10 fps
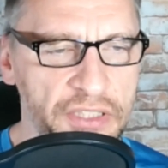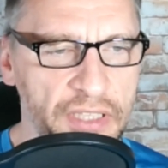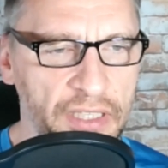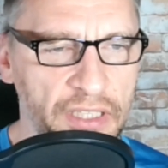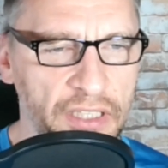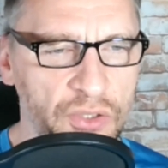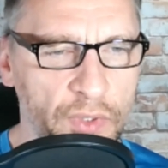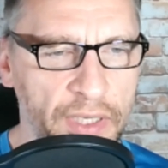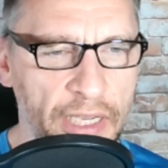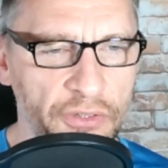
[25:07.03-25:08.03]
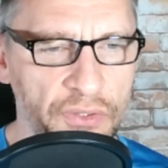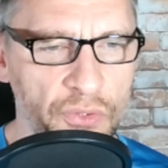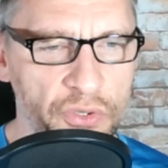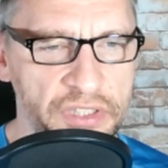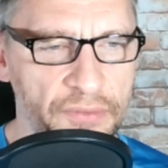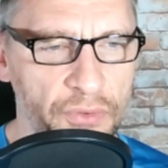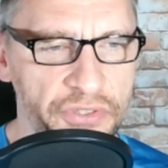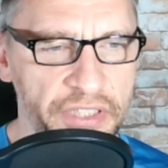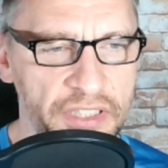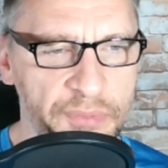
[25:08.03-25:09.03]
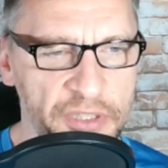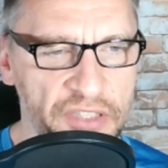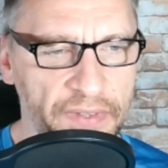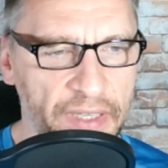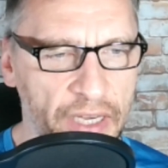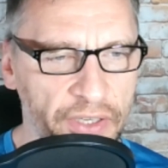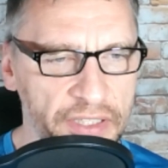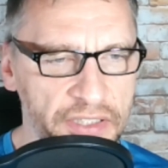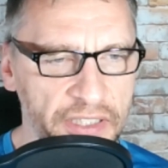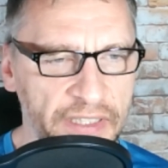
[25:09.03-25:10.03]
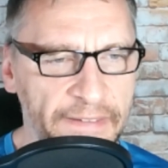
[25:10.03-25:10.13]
taking into account the noise levels in specific areas.